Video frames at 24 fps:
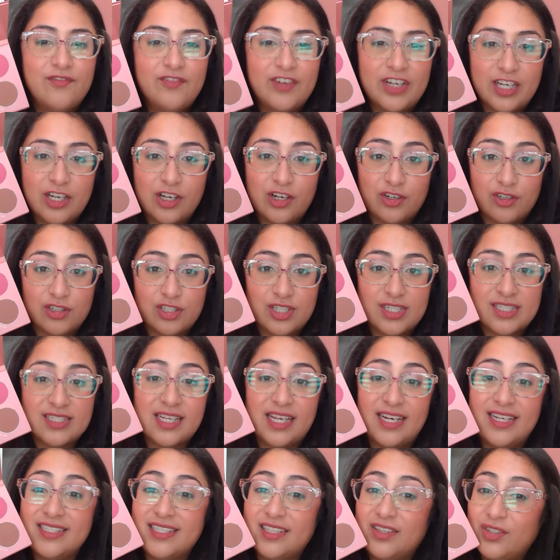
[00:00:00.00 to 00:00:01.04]
Fucking gorgeous.
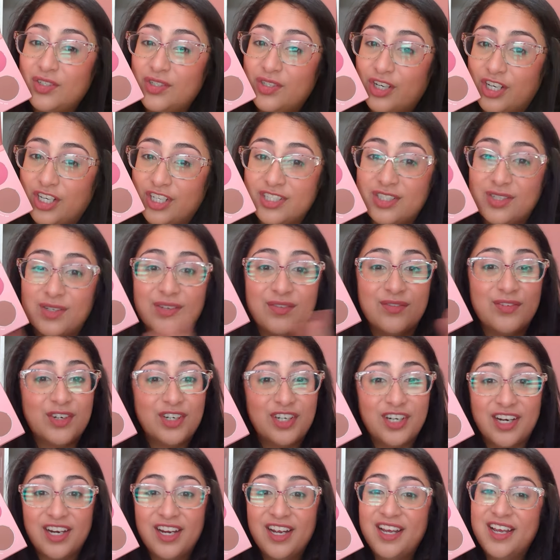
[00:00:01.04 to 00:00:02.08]
It is a little dark, so if
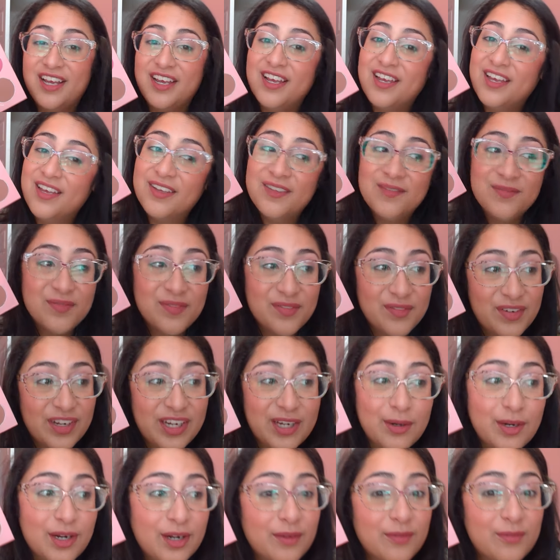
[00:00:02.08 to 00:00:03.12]
you're
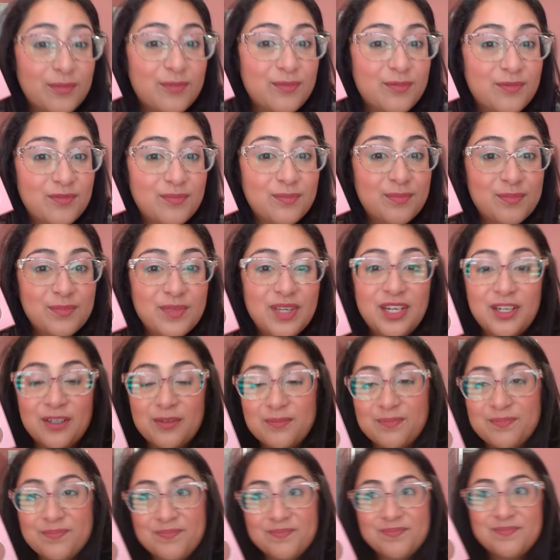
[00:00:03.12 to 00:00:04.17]
very, you
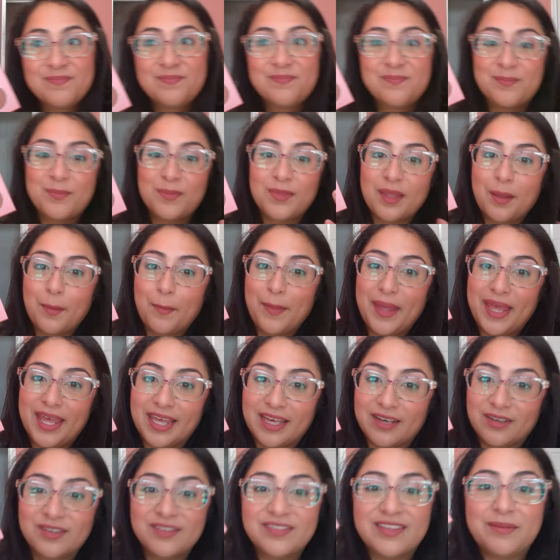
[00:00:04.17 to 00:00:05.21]
know,
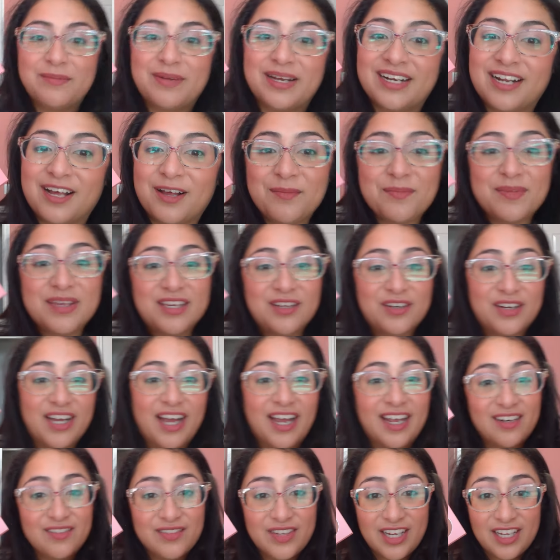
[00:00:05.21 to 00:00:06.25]
pale, that might not be your
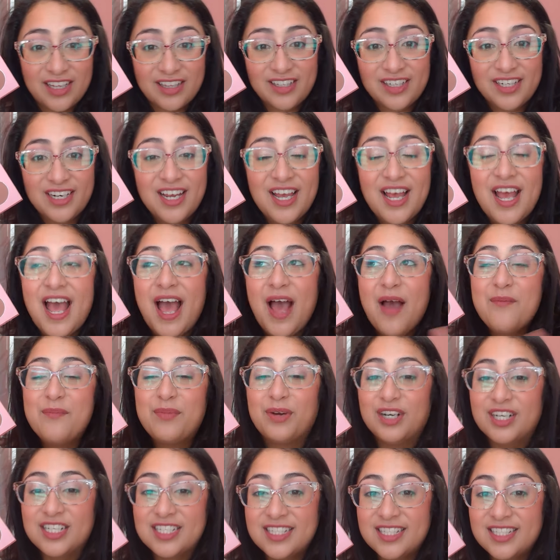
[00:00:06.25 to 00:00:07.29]
kind of color.
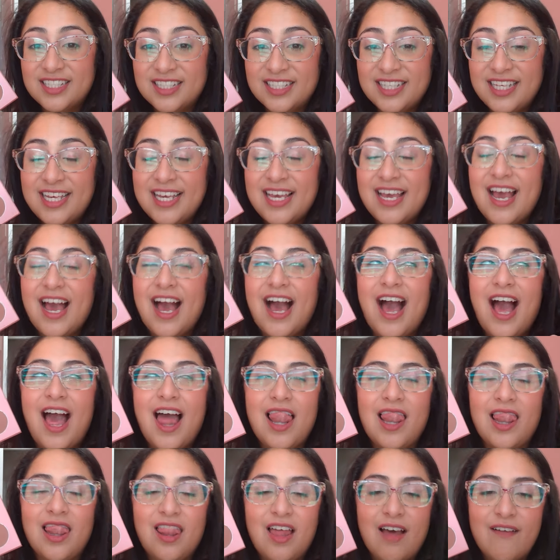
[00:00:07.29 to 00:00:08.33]
Personally, I
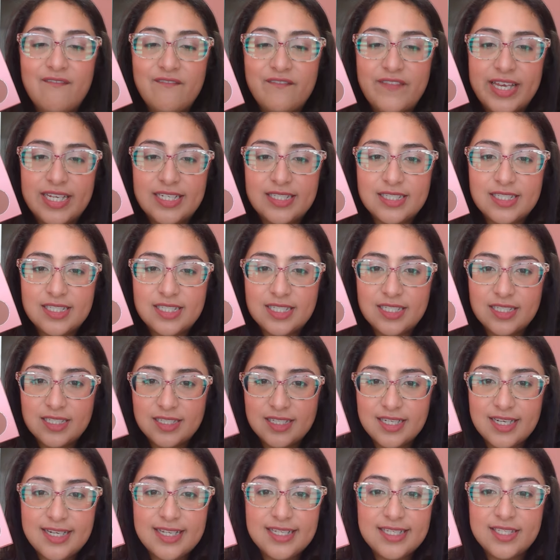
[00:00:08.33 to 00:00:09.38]
love it.
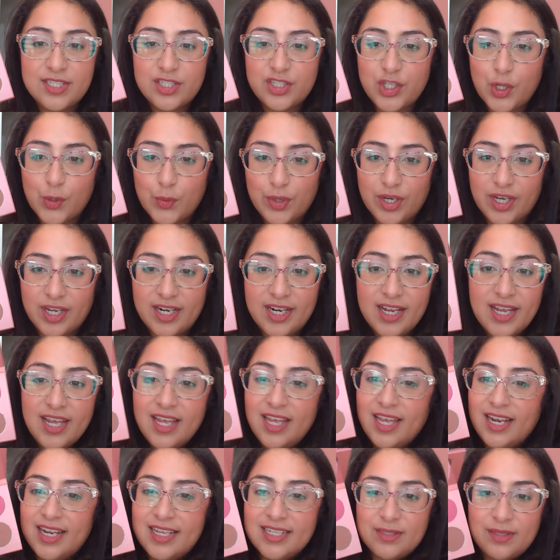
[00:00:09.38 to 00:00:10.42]
It is so good.
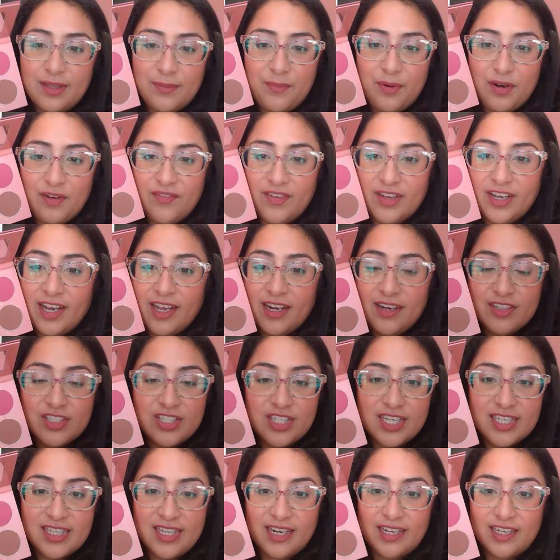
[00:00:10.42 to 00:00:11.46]
It is the perfect kind of
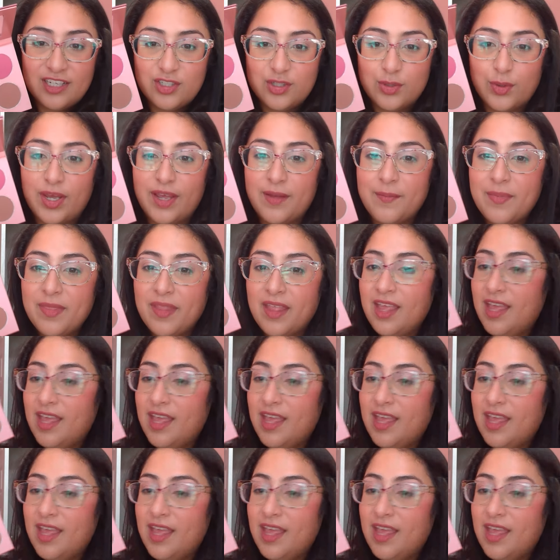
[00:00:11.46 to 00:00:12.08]
shade that I enjoy.